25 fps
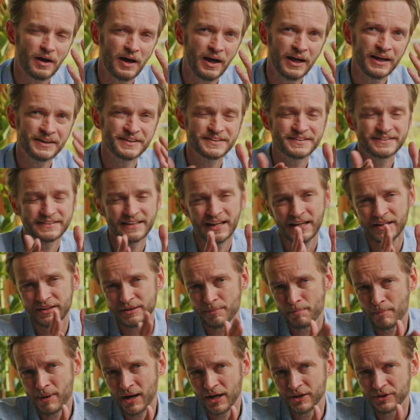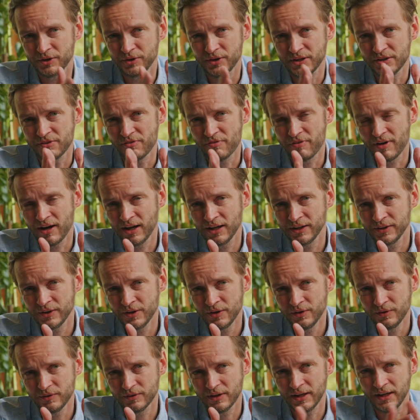I understand the money in
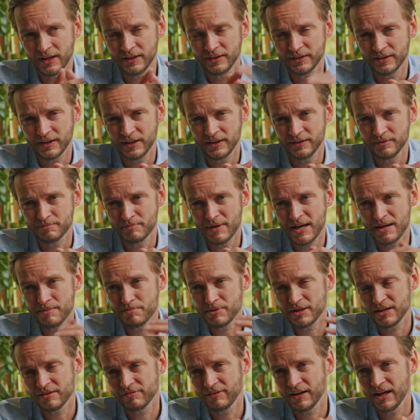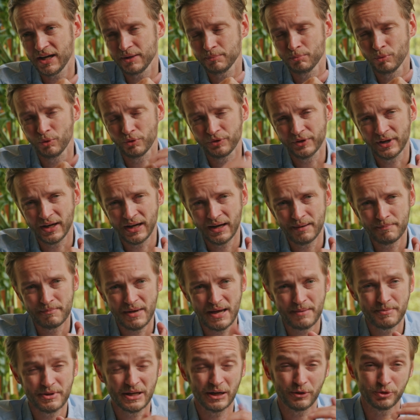value, and maybe if I had more time,
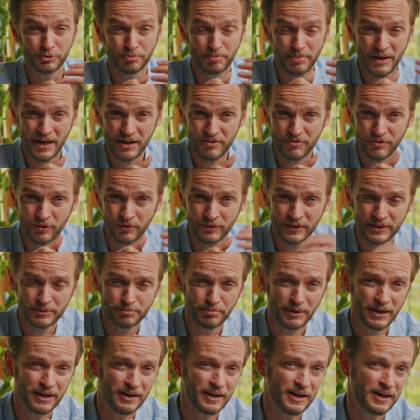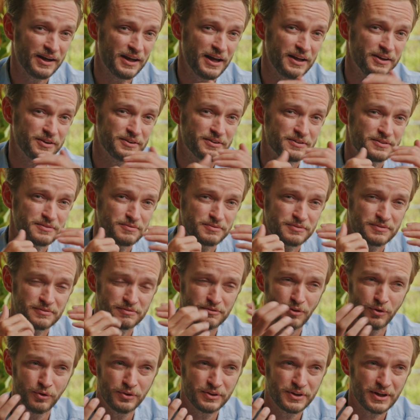maybe I would pay for it, but I had
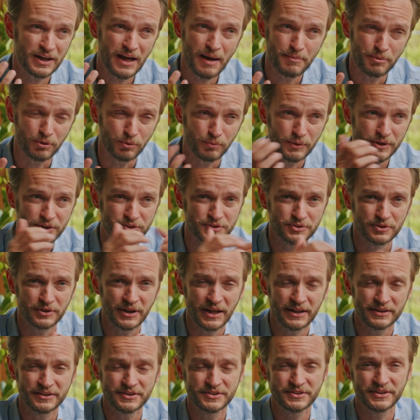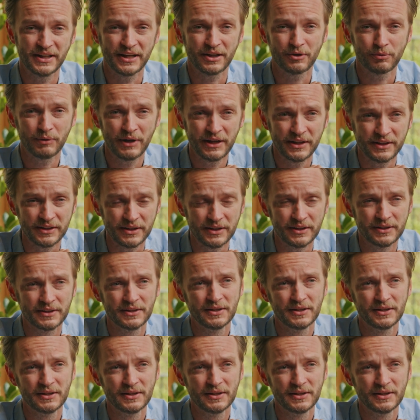only a couple of weeks to get this deck ready.